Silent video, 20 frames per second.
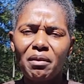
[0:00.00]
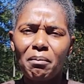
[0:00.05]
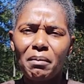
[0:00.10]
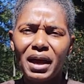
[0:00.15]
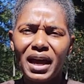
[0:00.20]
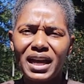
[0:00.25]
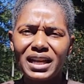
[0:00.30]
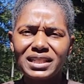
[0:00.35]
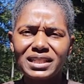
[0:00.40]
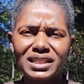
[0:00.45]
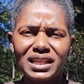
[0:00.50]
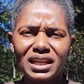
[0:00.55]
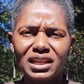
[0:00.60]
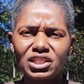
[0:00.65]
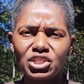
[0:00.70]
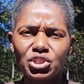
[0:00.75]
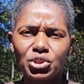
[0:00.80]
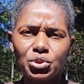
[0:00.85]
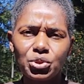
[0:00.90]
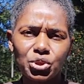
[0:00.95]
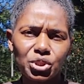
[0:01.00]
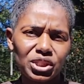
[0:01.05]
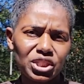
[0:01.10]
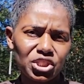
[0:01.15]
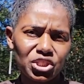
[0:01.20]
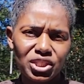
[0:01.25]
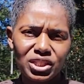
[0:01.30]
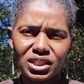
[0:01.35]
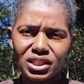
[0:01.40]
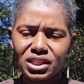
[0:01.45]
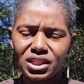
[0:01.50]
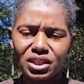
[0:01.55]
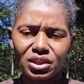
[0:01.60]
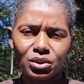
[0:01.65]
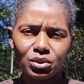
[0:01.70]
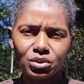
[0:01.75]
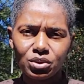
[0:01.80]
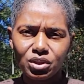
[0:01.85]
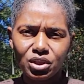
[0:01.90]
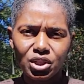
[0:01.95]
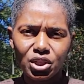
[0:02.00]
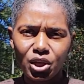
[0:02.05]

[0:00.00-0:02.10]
mindset is usually just to